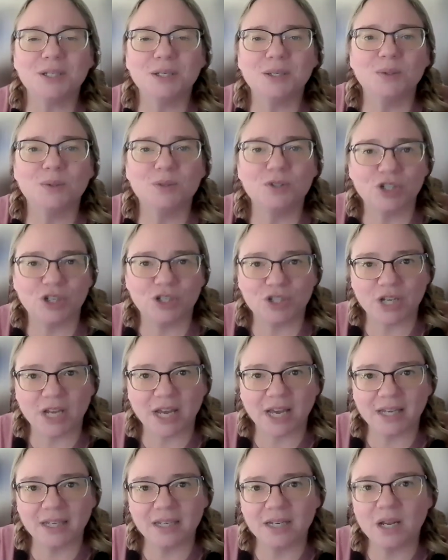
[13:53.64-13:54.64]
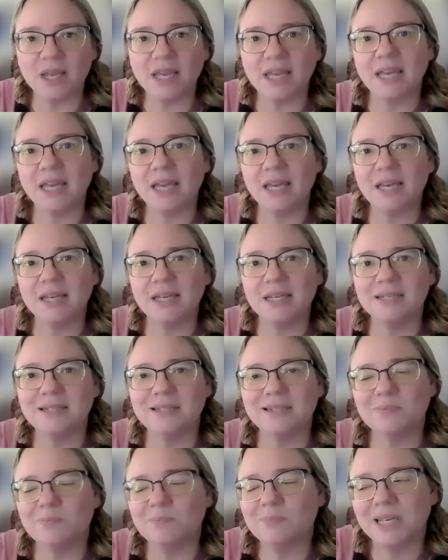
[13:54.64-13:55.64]
to chit chat
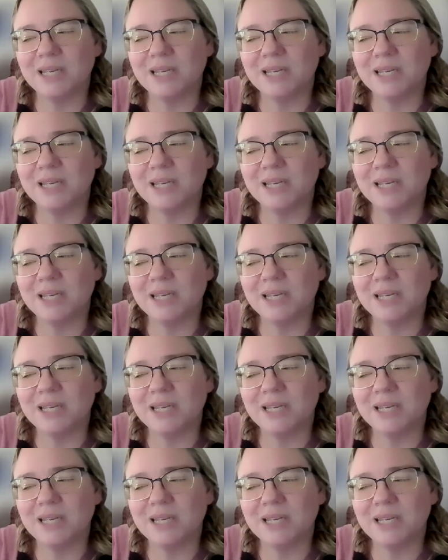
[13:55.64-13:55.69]
and